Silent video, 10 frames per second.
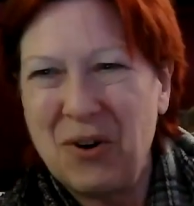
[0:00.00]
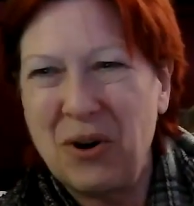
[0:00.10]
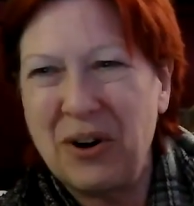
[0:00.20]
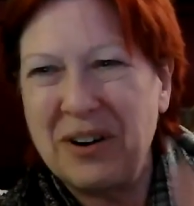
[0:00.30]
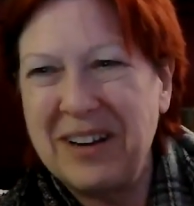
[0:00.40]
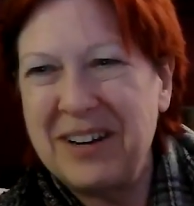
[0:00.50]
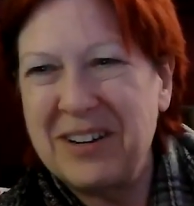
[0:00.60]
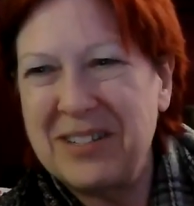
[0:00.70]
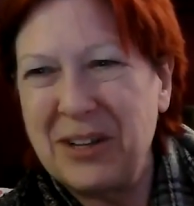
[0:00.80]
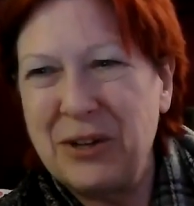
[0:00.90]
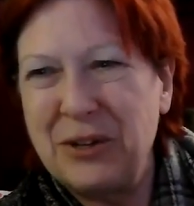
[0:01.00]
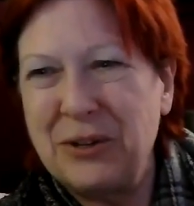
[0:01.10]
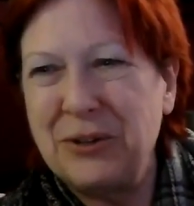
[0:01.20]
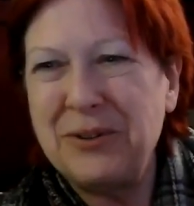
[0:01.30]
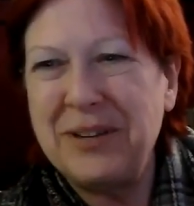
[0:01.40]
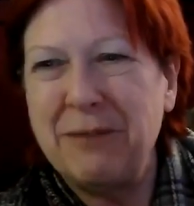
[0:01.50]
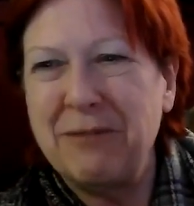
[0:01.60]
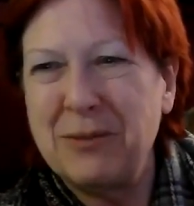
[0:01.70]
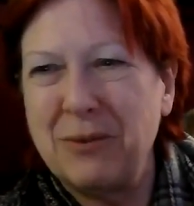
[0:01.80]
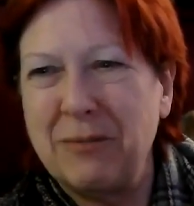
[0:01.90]
here's a who. He
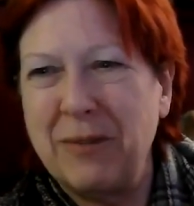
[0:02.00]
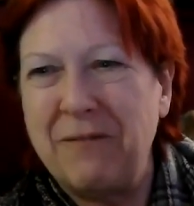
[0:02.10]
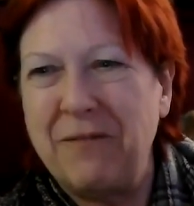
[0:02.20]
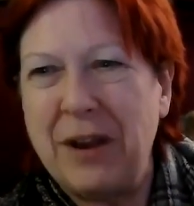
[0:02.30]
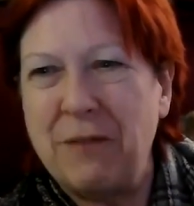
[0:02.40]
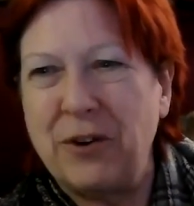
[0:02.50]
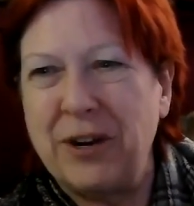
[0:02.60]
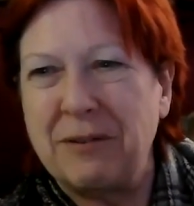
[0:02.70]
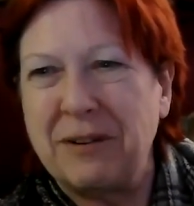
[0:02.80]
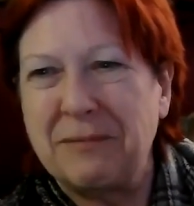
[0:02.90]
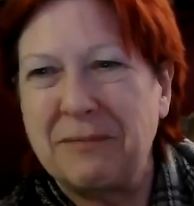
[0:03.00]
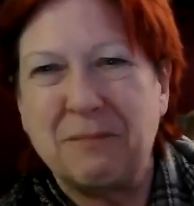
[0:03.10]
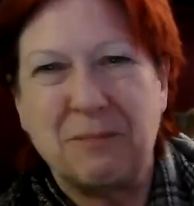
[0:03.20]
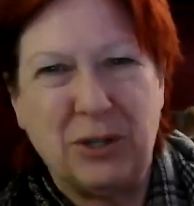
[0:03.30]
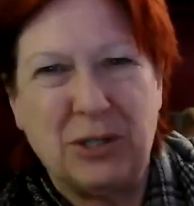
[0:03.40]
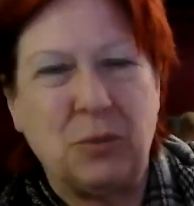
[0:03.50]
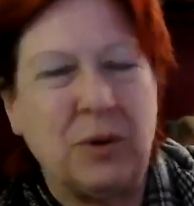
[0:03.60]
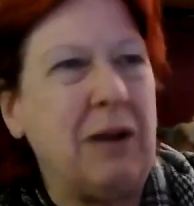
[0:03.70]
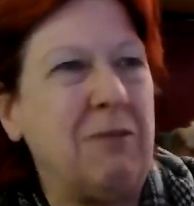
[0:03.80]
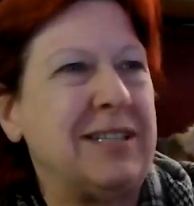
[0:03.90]
was one of my favorite books
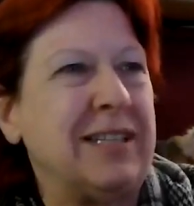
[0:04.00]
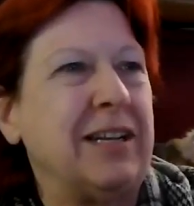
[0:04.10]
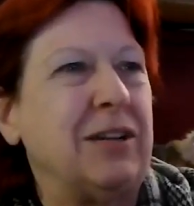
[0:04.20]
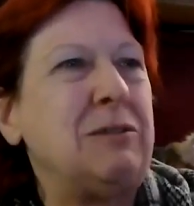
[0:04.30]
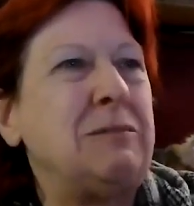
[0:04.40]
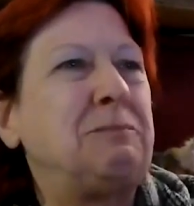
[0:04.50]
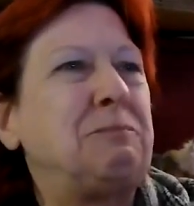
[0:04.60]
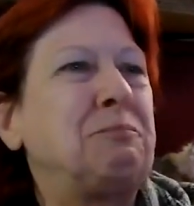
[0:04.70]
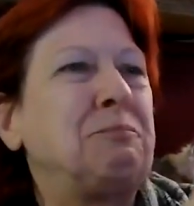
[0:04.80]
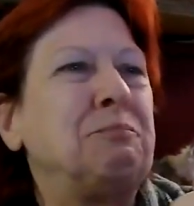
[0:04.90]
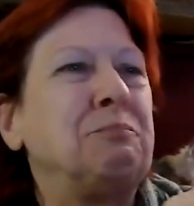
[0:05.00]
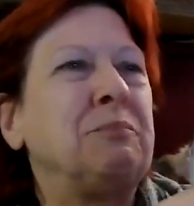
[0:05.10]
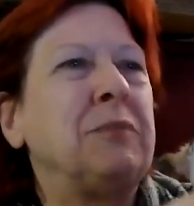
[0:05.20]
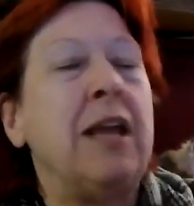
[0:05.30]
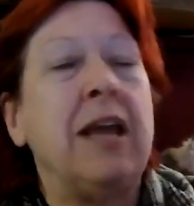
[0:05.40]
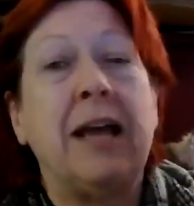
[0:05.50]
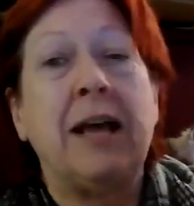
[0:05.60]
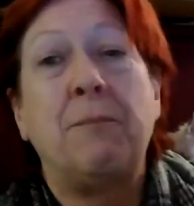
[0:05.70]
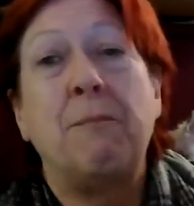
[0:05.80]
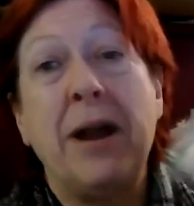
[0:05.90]
when I was little.
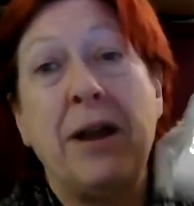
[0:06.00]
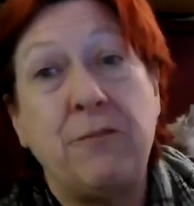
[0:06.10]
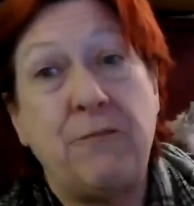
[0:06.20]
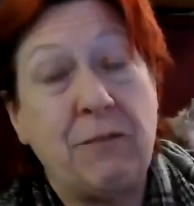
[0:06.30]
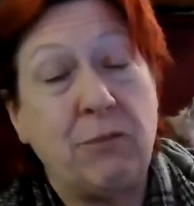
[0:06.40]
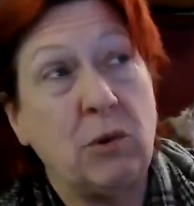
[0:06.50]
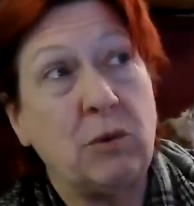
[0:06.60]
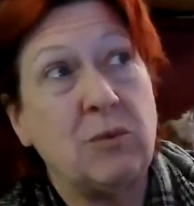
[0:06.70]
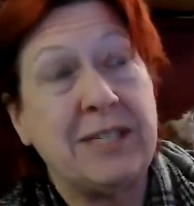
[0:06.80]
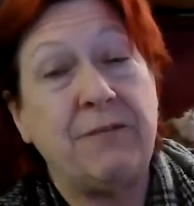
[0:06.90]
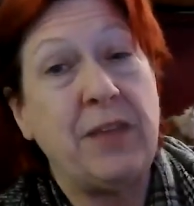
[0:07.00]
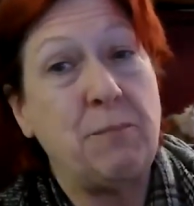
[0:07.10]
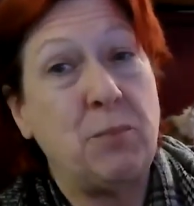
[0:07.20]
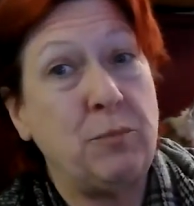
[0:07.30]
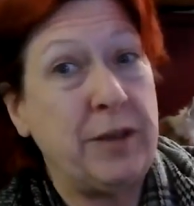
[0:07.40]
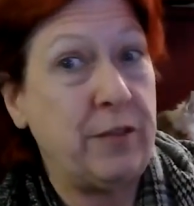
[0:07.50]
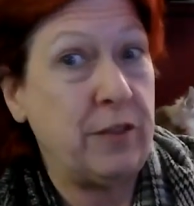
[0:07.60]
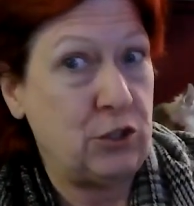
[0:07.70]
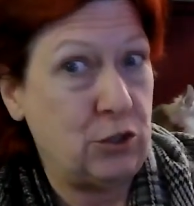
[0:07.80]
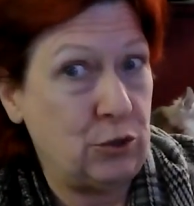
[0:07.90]
My other favorite one was If They Put Me in
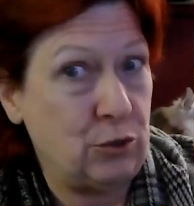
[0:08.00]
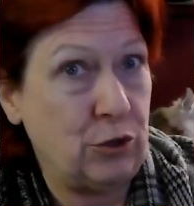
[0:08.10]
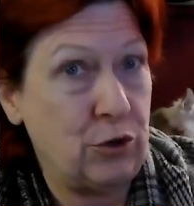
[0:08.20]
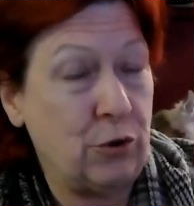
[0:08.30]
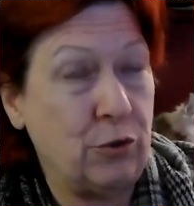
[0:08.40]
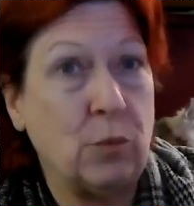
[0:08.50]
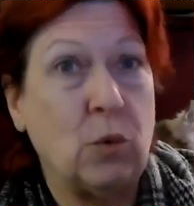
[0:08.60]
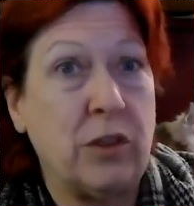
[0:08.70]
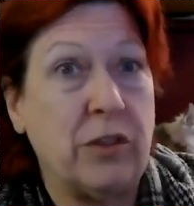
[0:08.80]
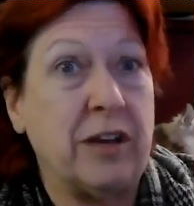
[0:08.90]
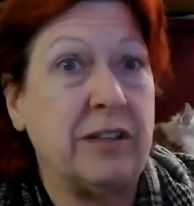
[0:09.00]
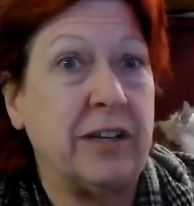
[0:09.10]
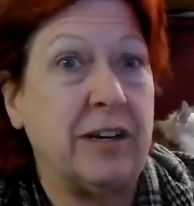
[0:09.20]
the Zoo, you know, where the